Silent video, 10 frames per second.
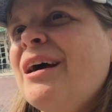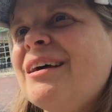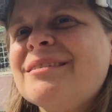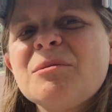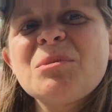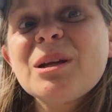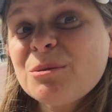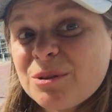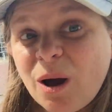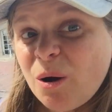as somebody
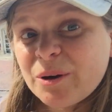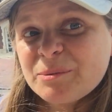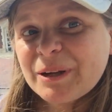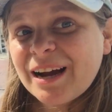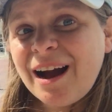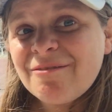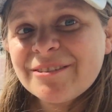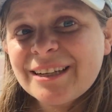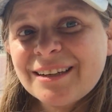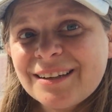who's always been
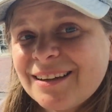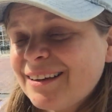confident.